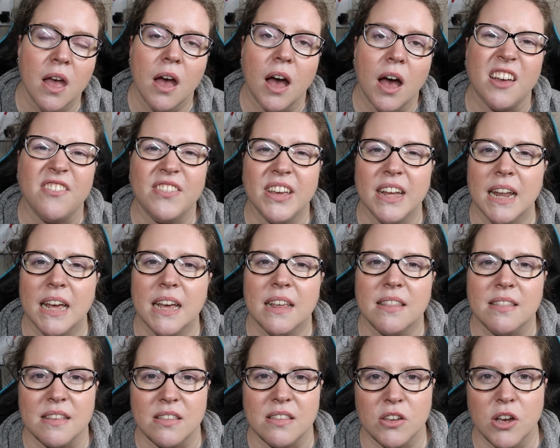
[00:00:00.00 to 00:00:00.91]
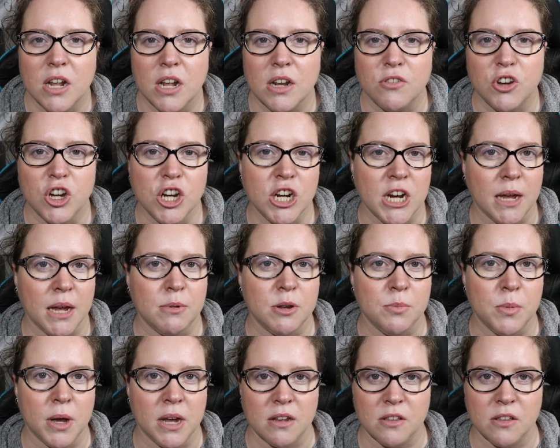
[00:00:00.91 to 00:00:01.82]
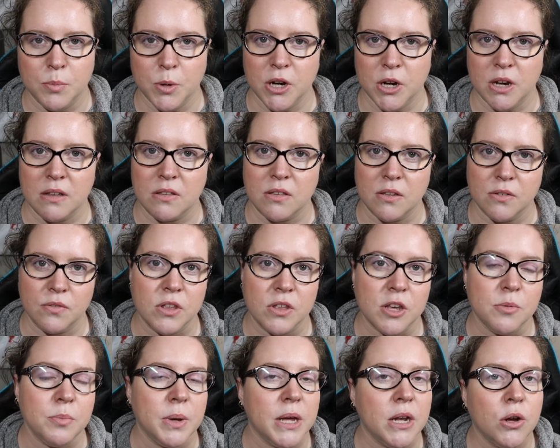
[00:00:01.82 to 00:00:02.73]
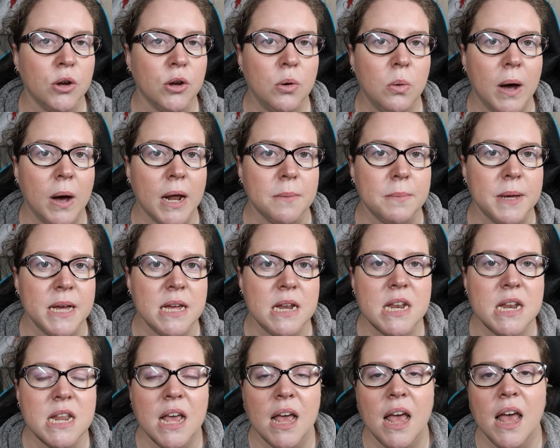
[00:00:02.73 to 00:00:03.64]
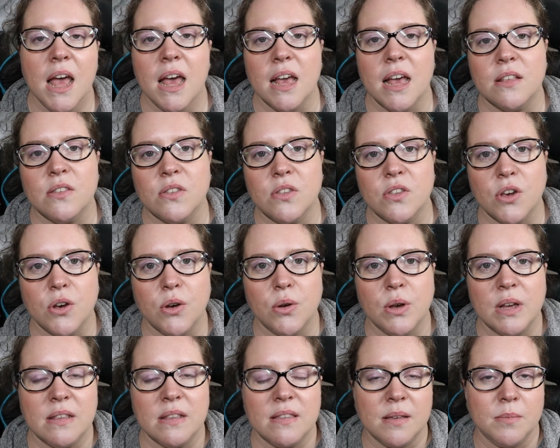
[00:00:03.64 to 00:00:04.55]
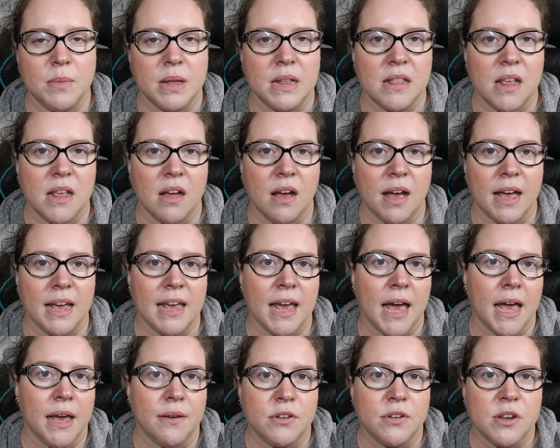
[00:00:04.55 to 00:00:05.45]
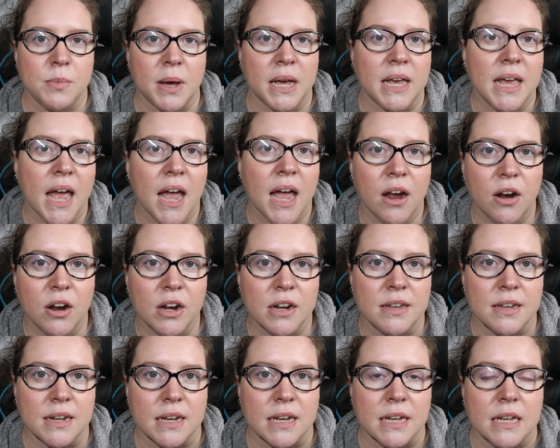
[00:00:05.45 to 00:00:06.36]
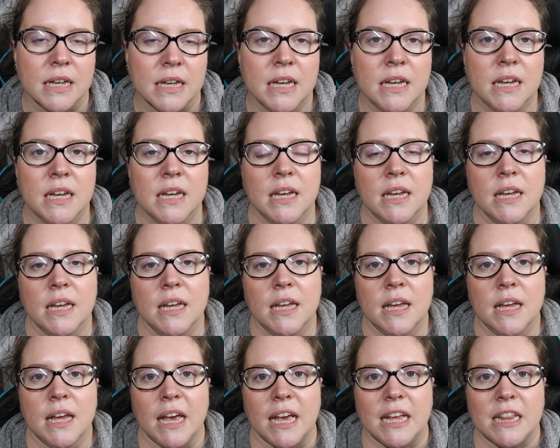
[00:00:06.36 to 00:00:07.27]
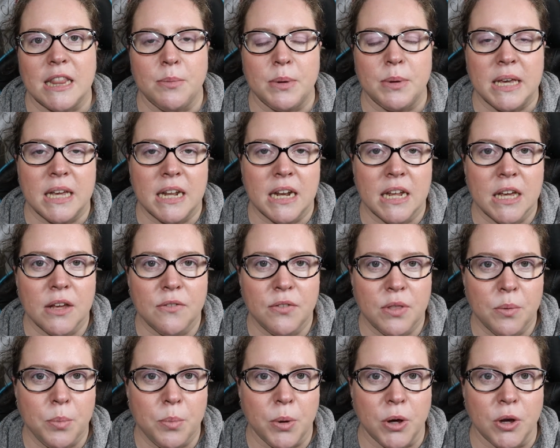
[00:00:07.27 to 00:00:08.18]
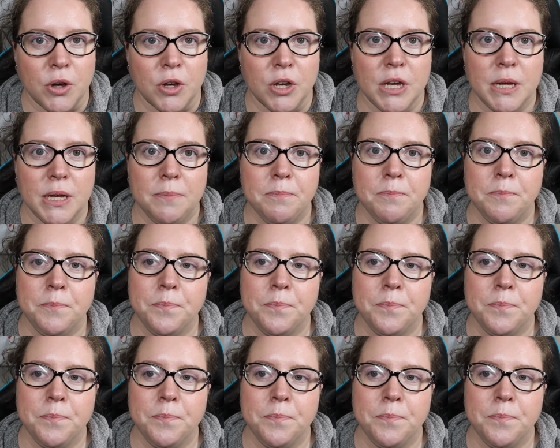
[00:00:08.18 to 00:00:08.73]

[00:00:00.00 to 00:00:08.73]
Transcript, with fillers: I feel like this kind of shaped my experience of the Camino quite a bit, and so it's something that I gave to my character. At the beginning of the book,